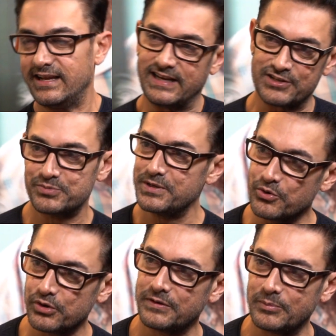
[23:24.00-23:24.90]
It has to be a
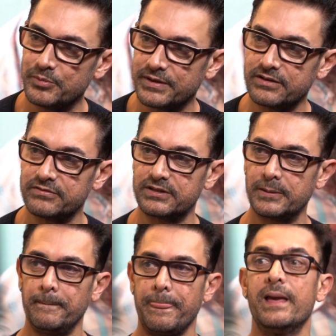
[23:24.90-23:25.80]
good film to begin with.
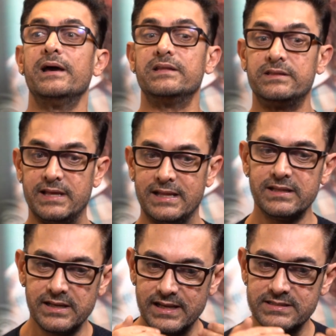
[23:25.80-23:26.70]
Then
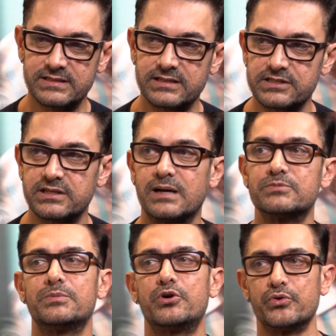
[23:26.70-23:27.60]
the next decision
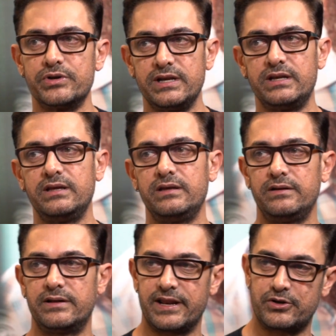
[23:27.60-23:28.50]
comes about
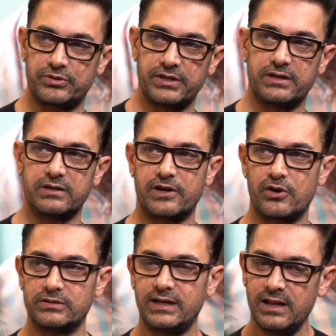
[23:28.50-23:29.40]
OTT, direct to theatre and
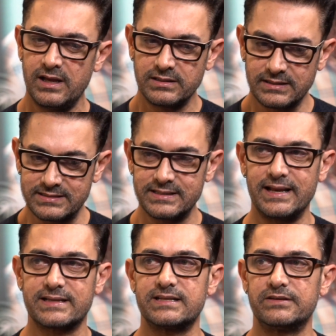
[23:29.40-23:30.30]
all that. That's the
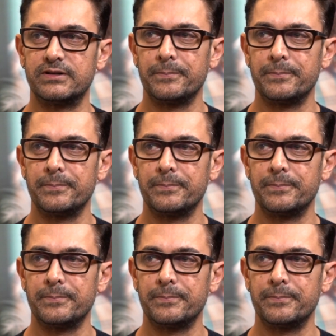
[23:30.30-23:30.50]
next level.